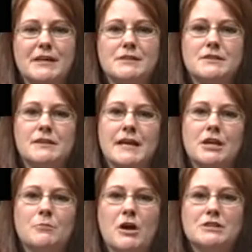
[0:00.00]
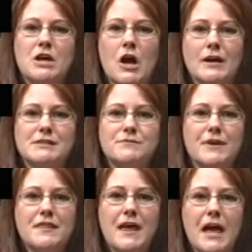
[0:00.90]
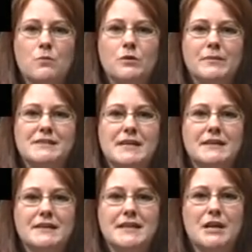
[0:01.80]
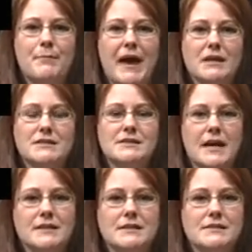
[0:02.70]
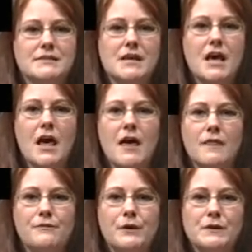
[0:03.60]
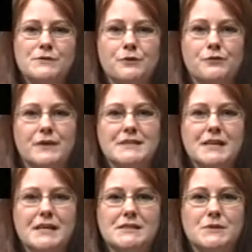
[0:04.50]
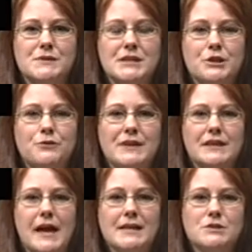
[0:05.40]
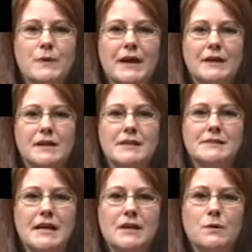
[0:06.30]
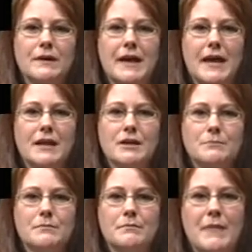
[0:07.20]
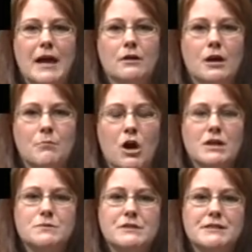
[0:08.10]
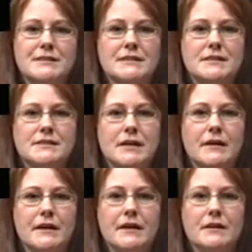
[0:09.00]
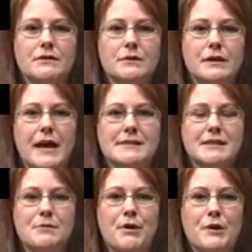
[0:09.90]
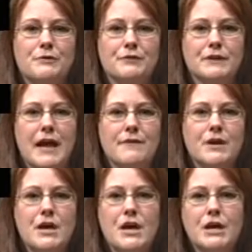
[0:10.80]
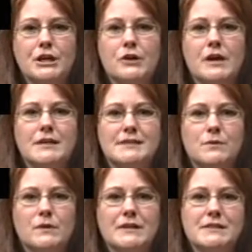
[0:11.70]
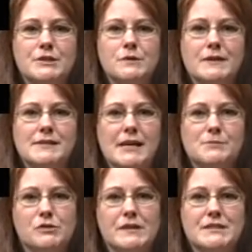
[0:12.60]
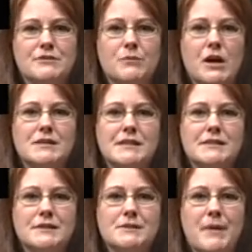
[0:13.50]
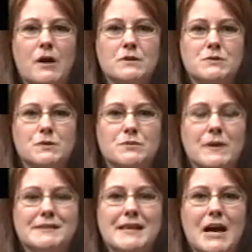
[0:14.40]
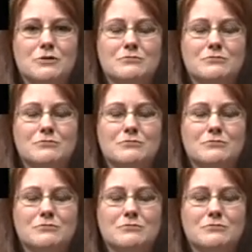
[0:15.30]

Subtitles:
to land on Mars August 5th and will be sending data back to the scientists. The focus for Fisk is using UV light to recognize any organic matter on Mars, which is necessary as a component for life. Curiosity will continue its exploration of Mars until its power source runs out.